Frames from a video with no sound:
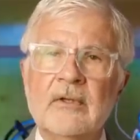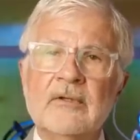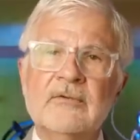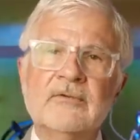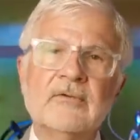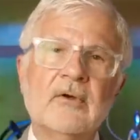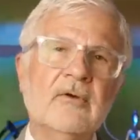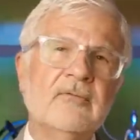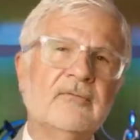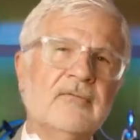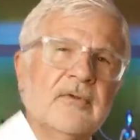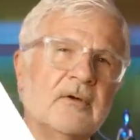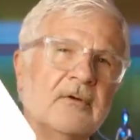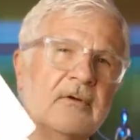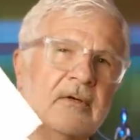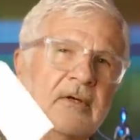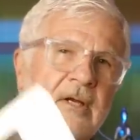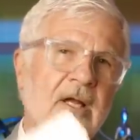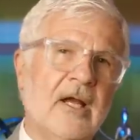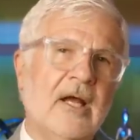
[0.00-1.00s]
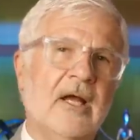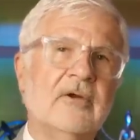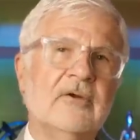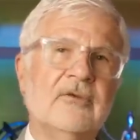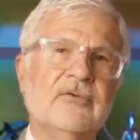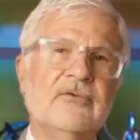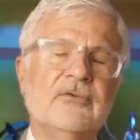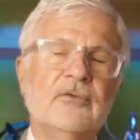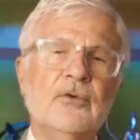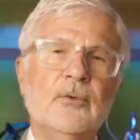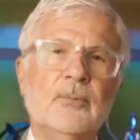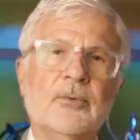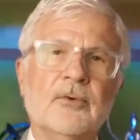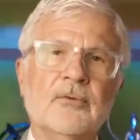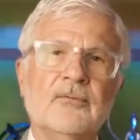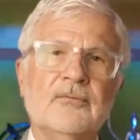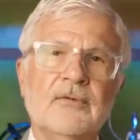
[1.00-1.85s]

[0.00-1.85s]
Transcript: So if they're not a super